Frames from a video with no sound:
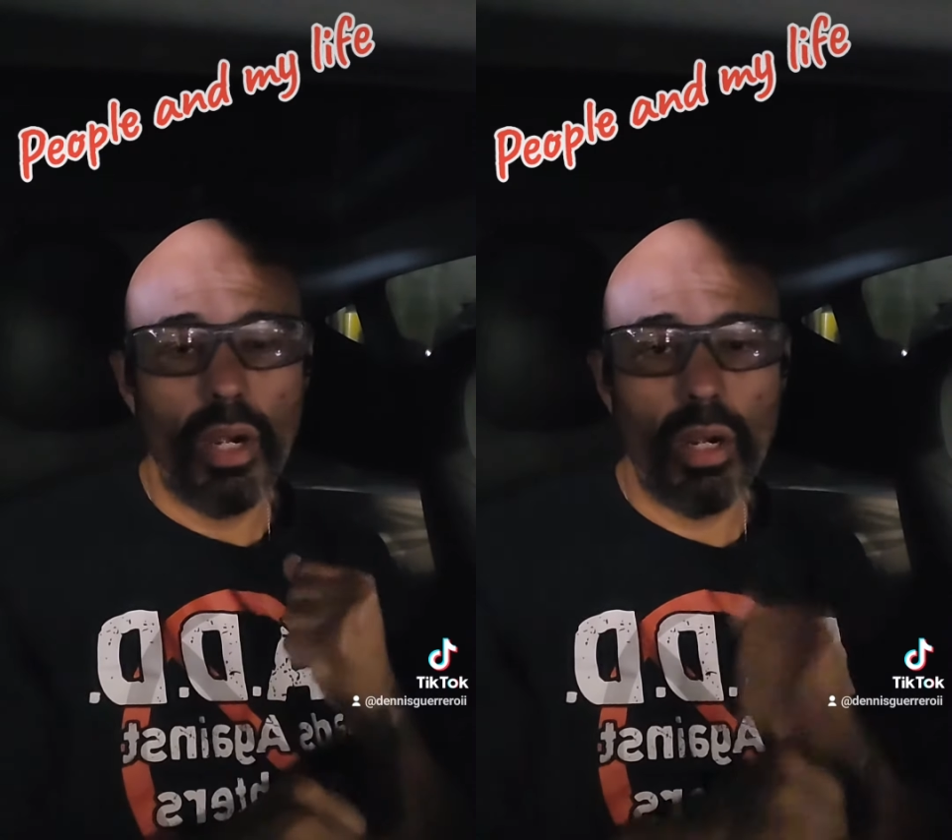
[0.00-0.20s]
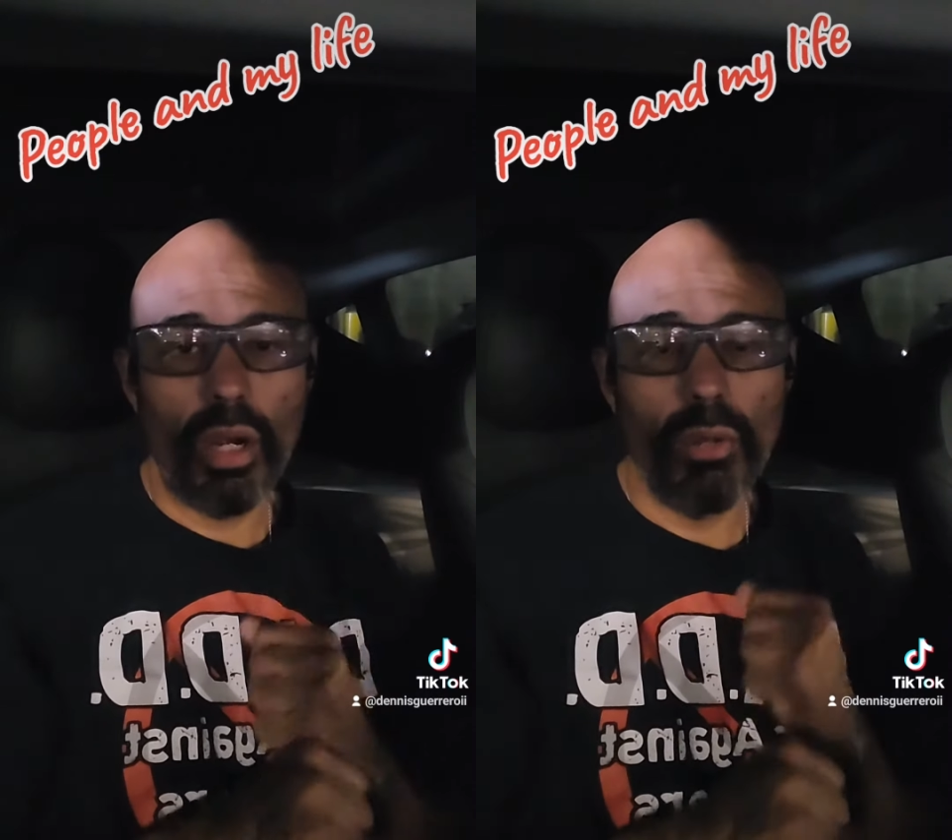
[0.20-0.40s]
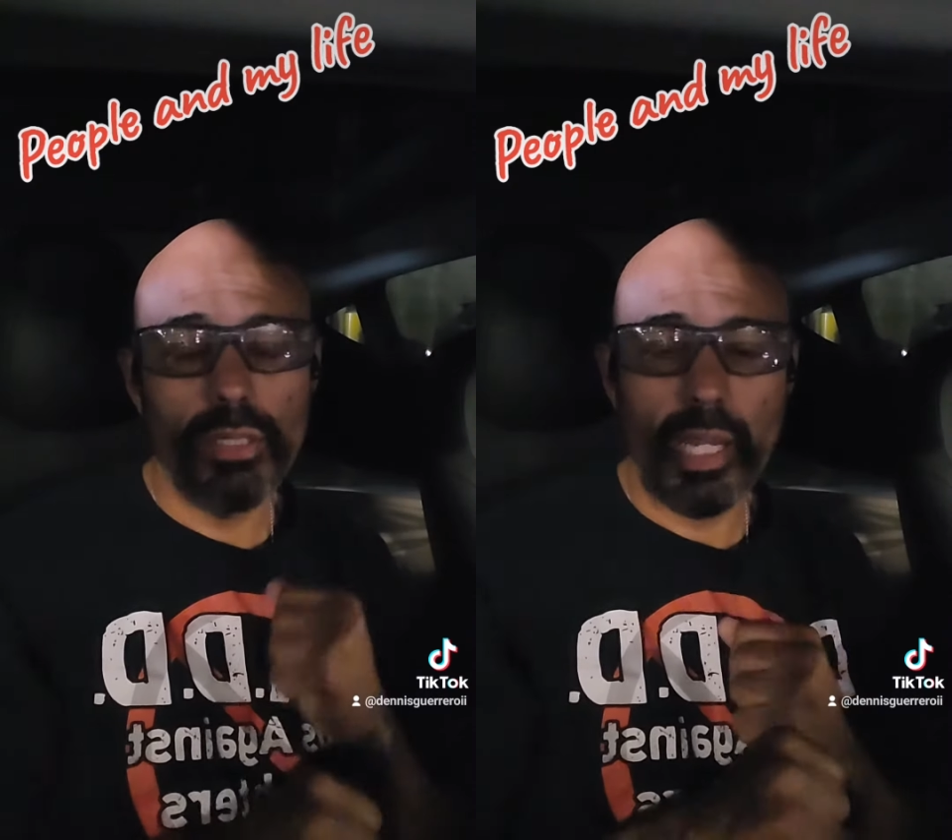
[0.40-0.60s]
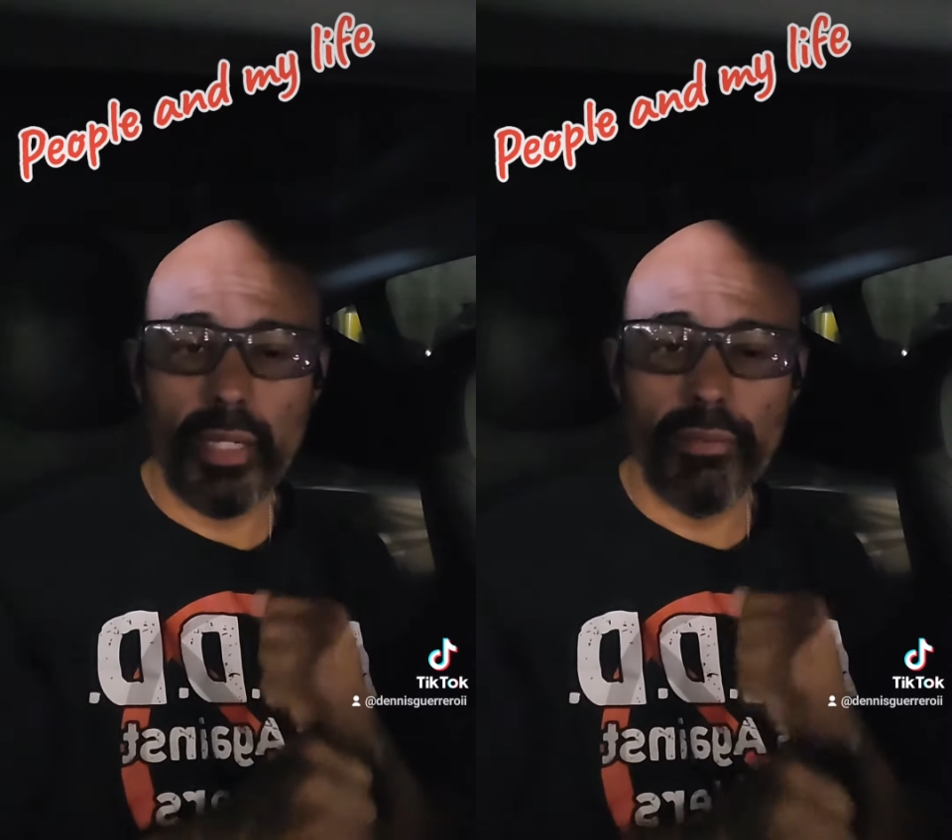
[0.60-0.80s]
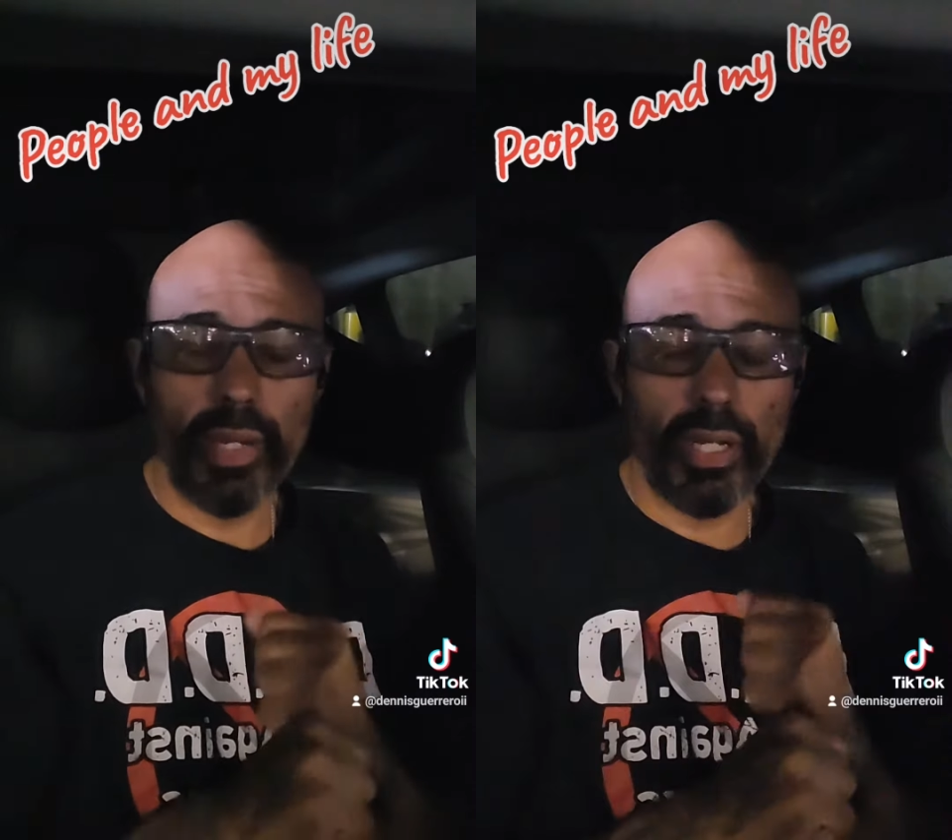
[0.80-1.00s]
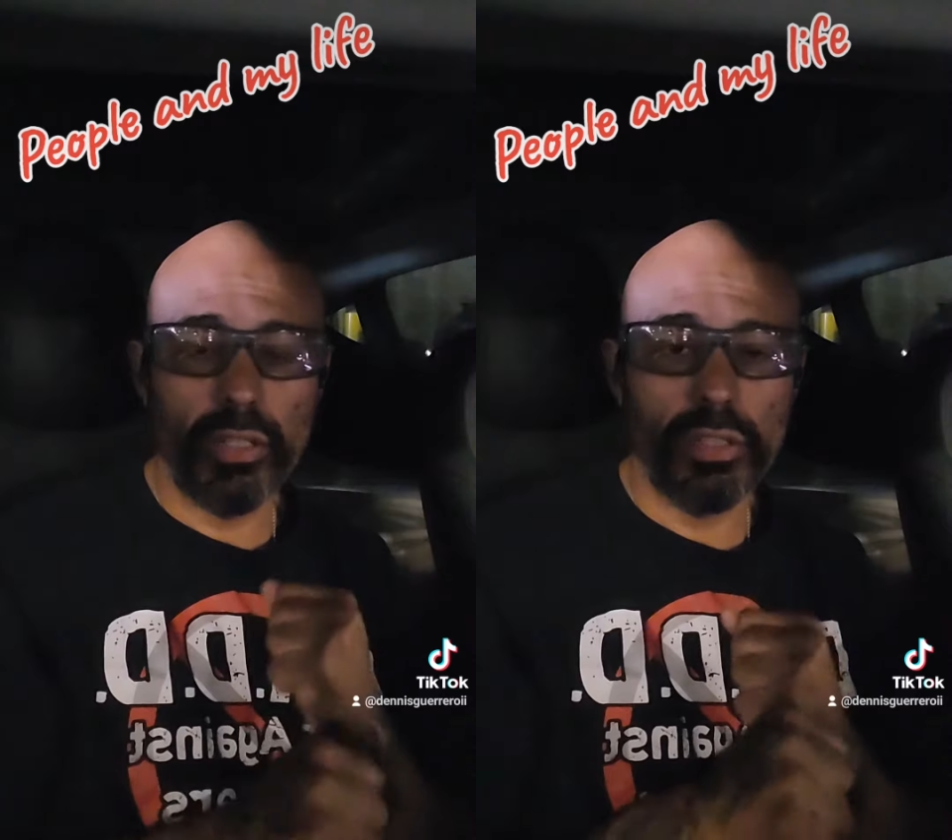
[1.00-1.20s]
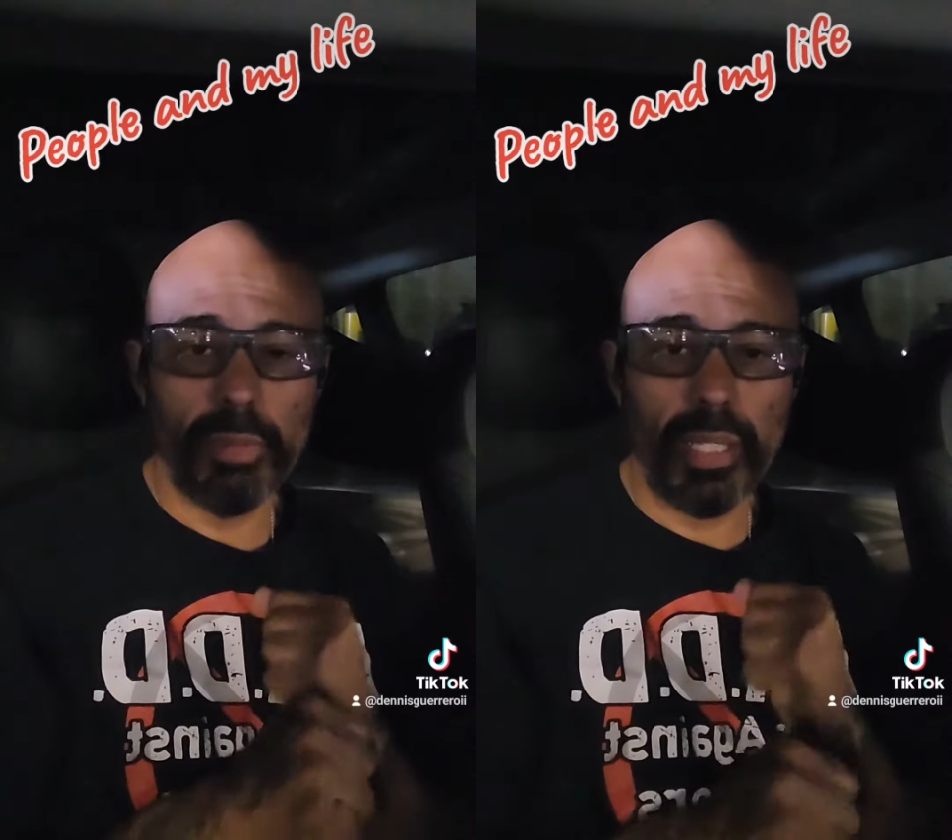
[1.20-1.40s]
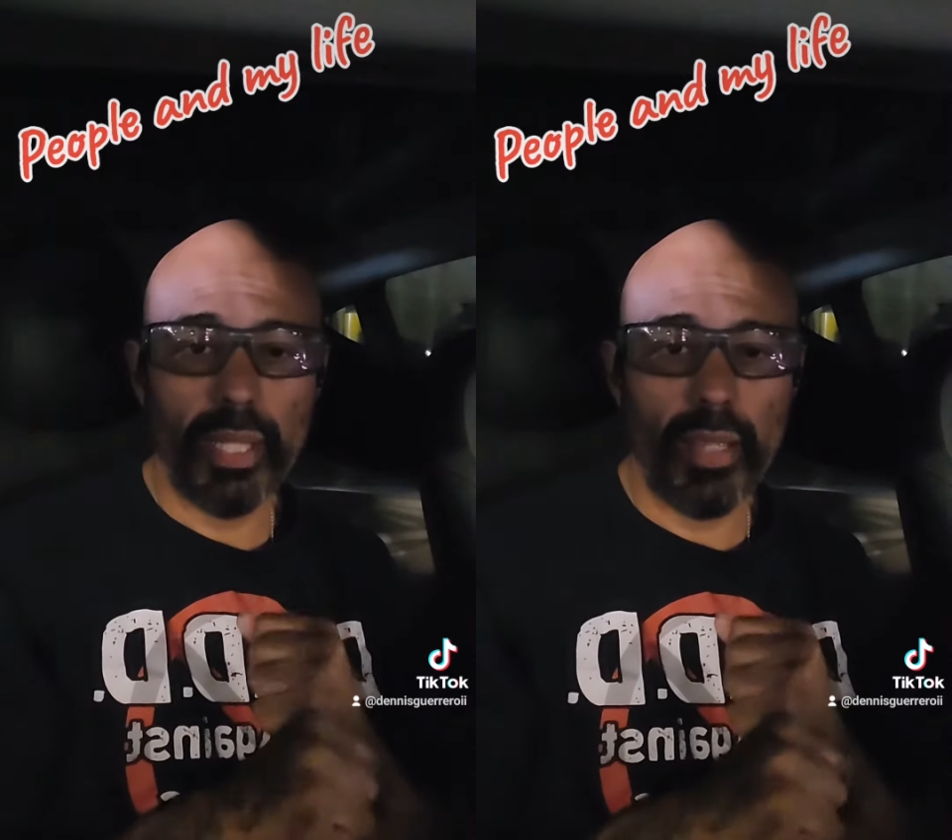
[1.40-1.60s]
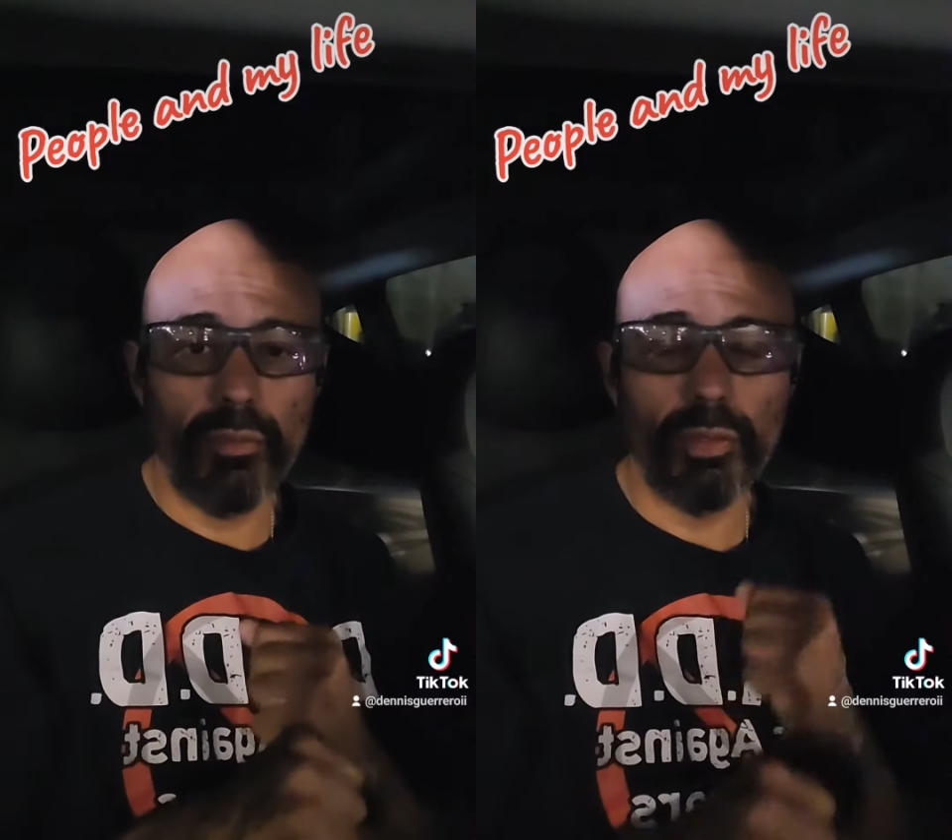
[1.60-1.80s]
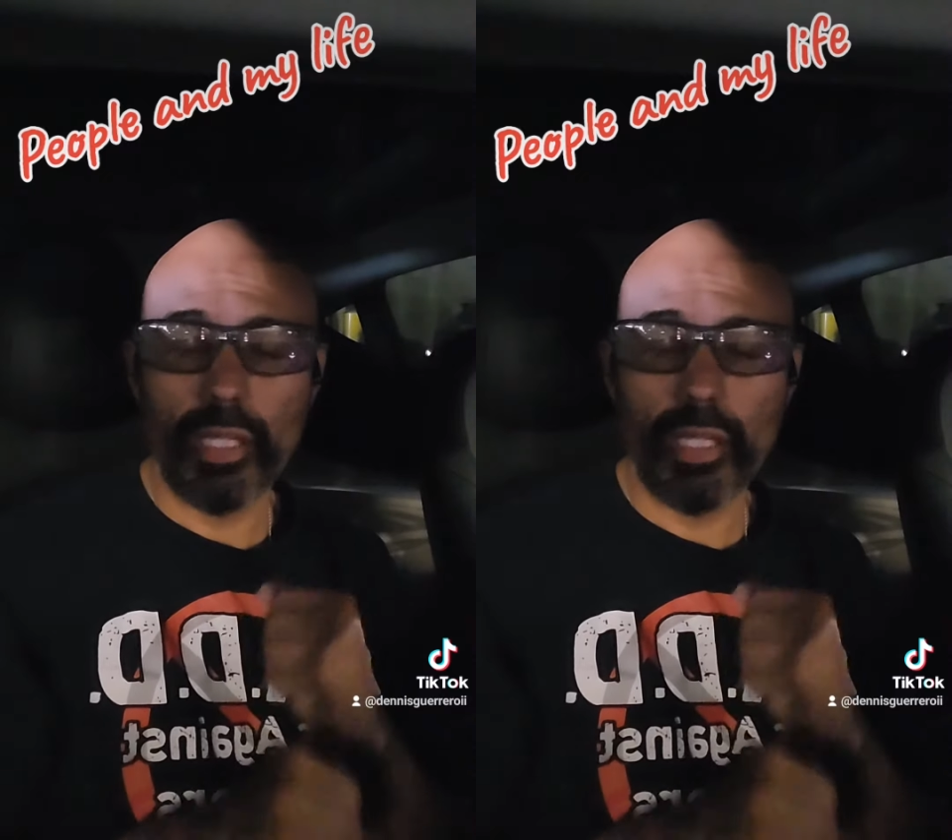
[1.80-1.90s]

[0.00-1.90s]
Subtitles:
are always adding value to my life